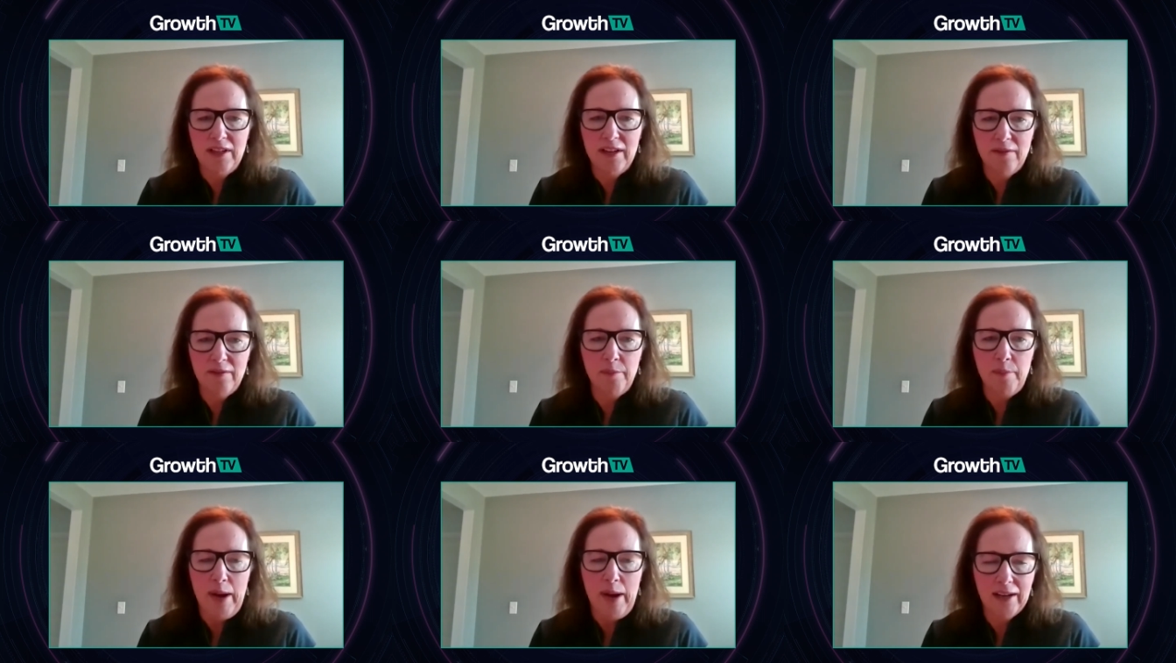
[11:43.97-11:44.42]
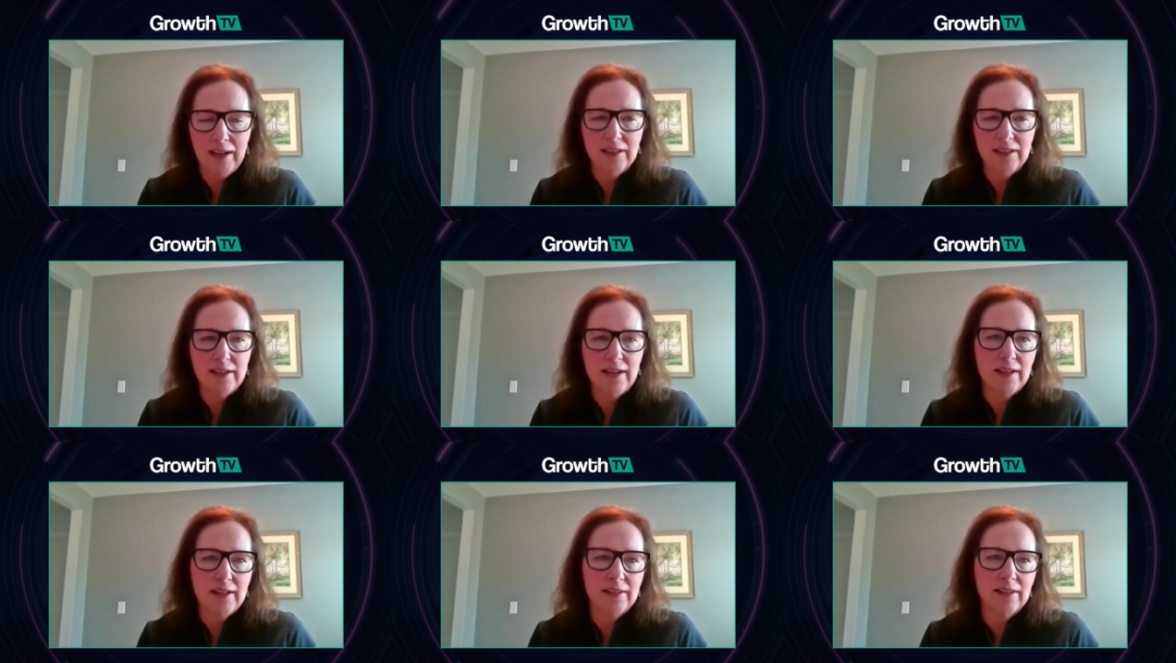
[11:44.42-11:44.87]
give back
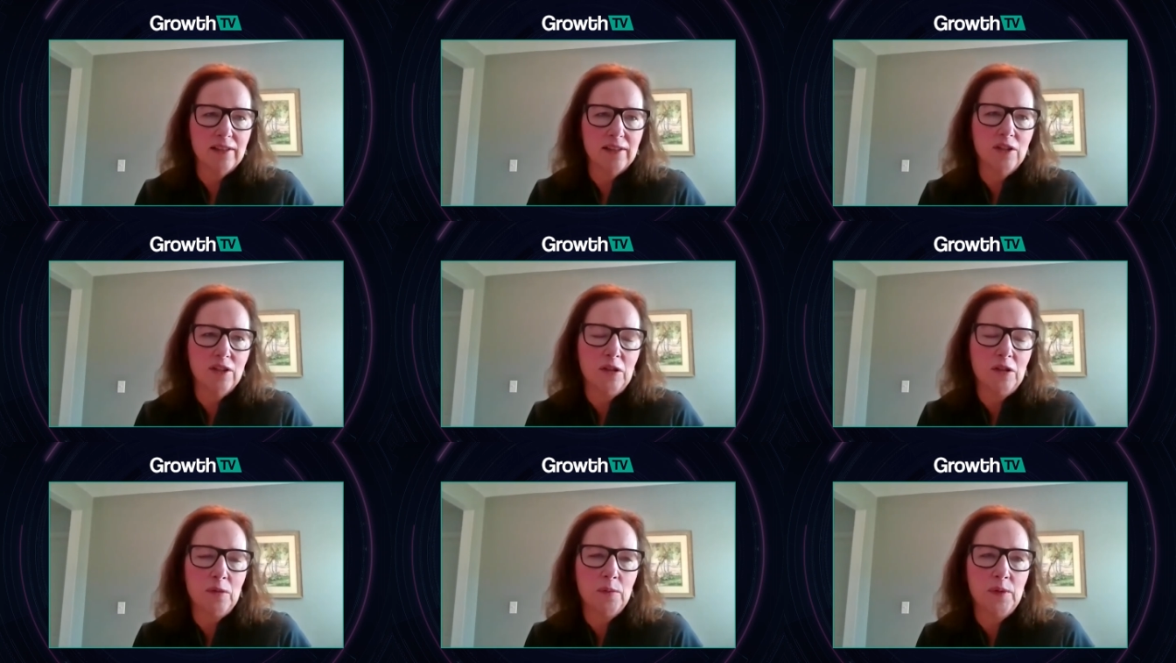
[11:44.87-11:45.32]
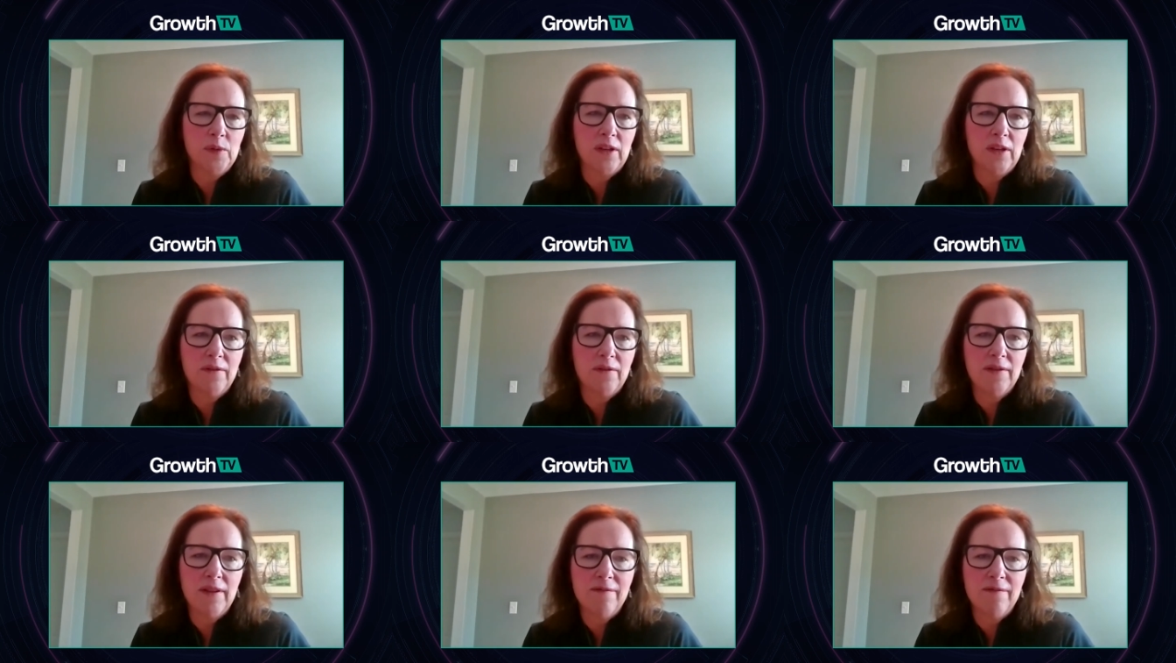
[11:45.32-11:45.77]
to us in terms
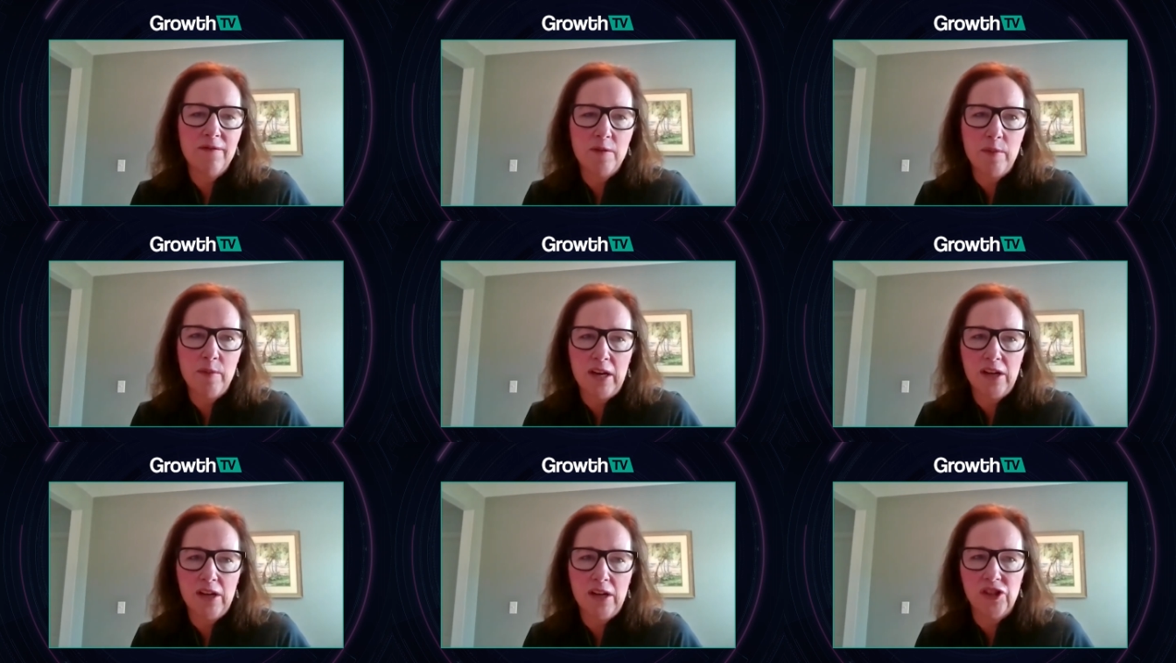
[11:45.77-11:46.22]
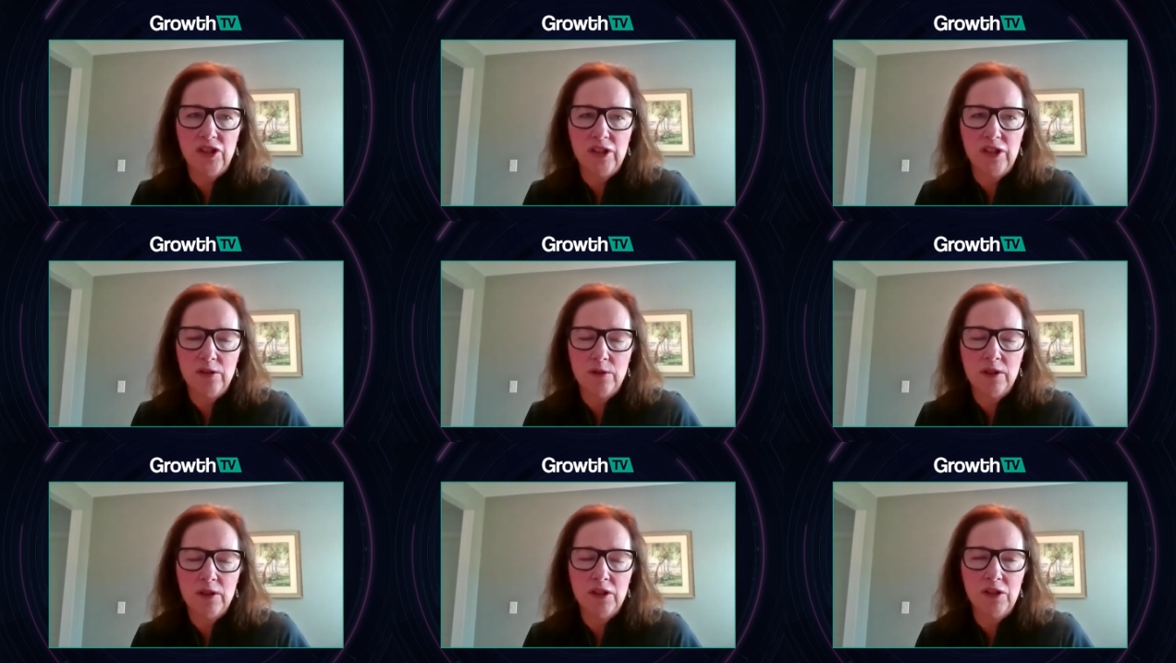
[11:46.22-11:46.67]
of information
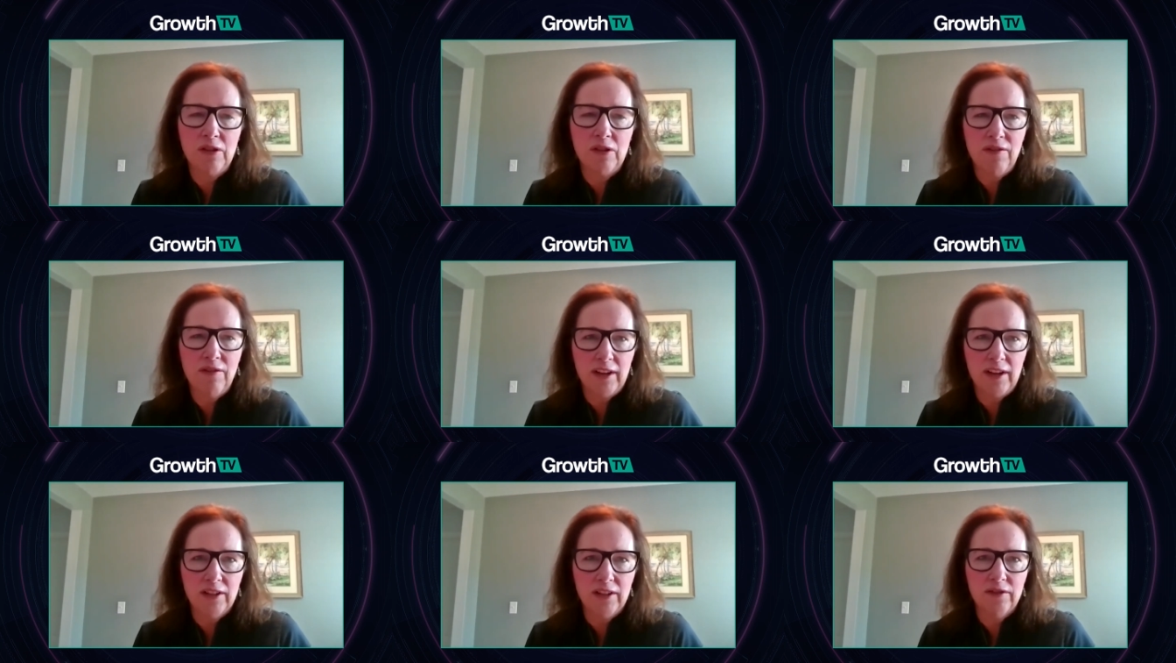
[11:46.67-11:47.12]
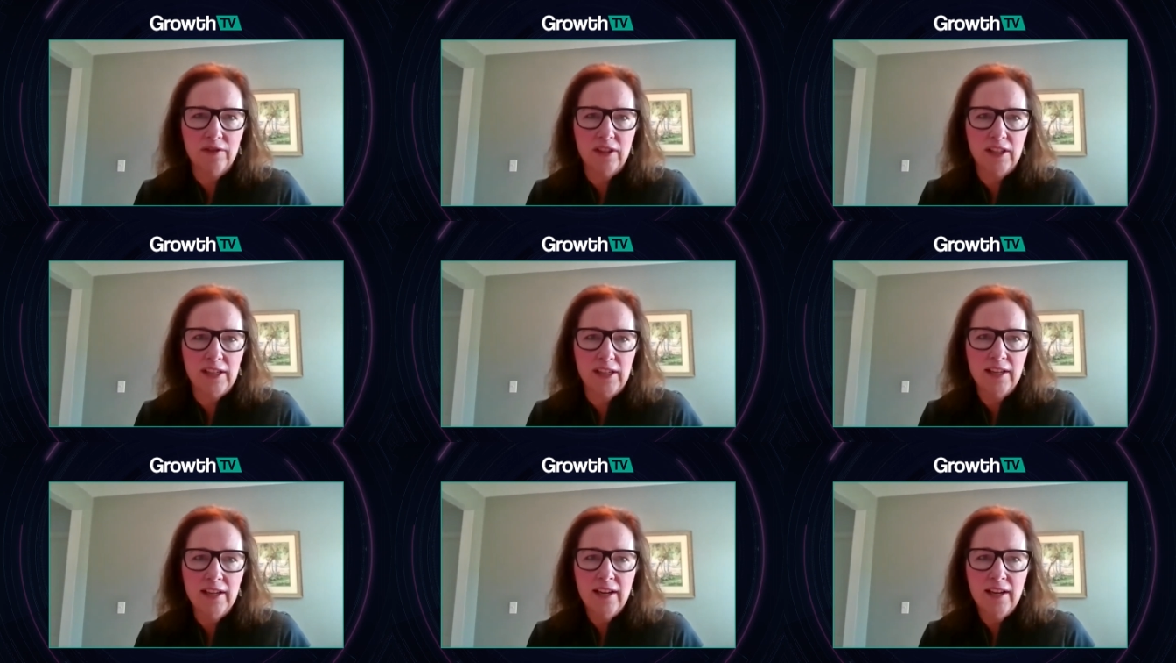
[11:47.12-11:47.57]
in order to
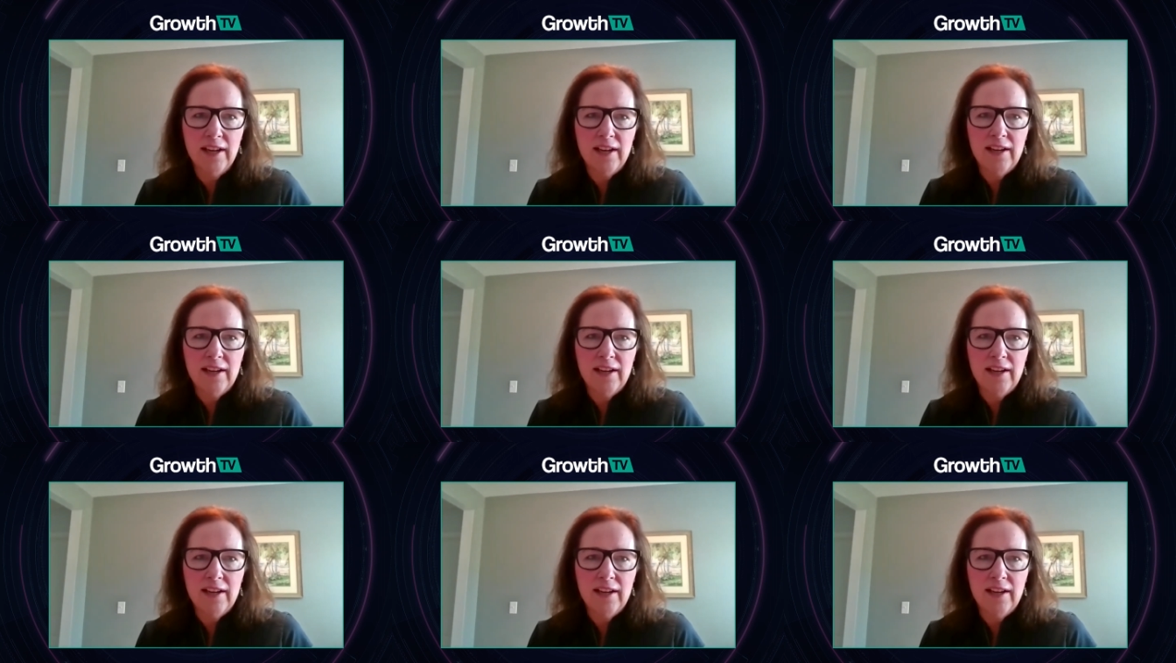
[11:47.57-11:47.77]
effectively